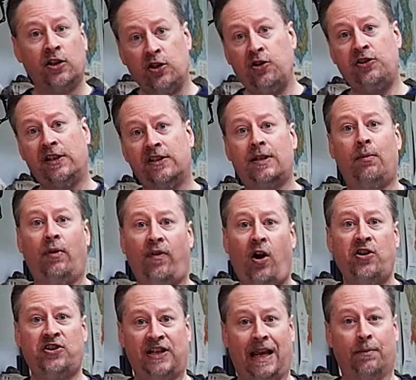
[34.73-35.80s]
using some of
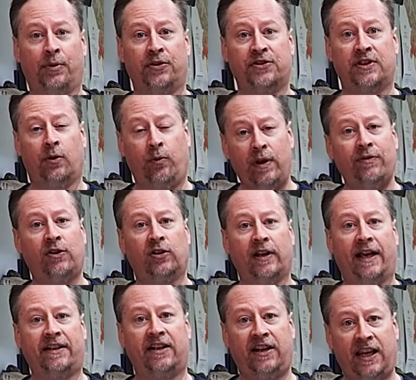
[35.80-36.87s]
our samples that we've
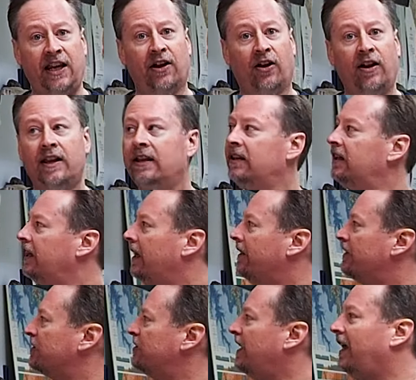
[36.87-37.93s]
collected here
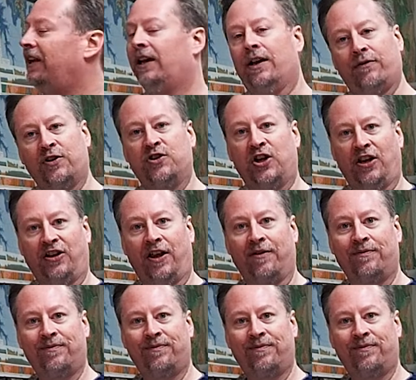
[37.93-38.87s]
in the state of Virginia.